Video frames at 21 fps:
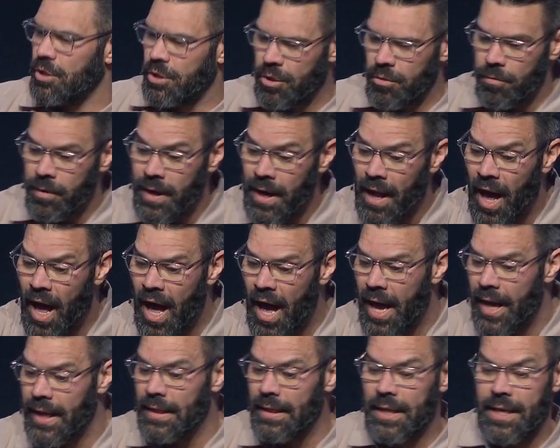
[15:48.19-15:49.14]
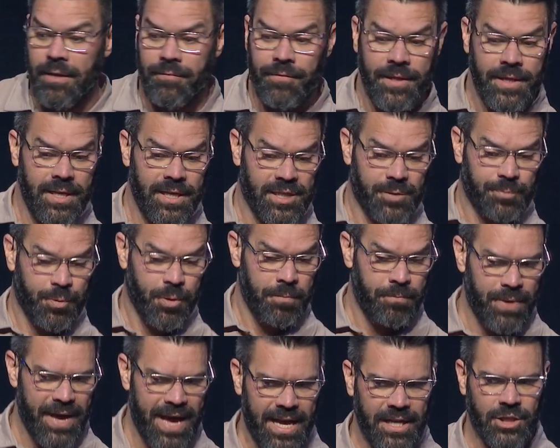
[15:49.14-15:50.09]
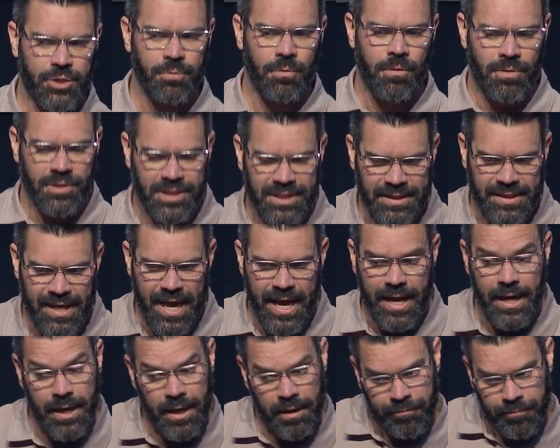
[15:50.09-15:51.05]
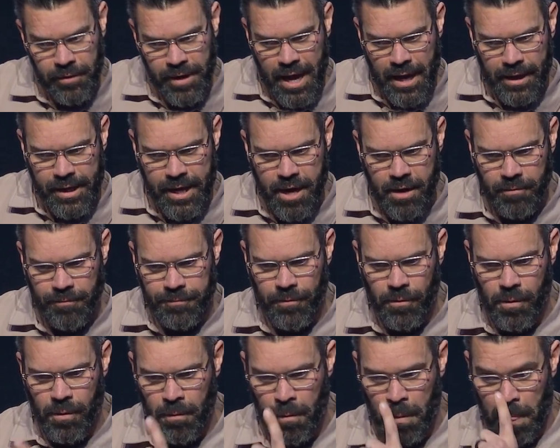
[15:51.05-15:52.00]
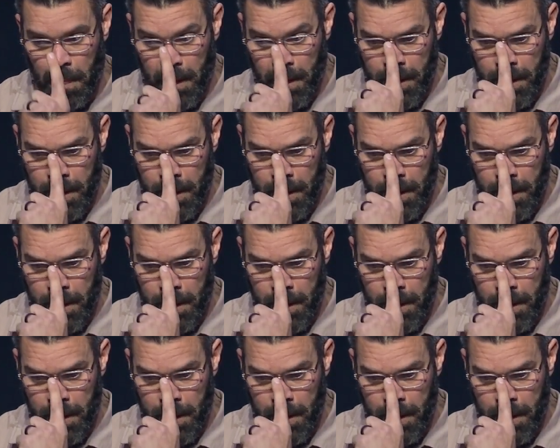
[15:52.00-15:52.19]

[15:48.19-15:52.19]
you and I live in this perpetual state, if we're not careful,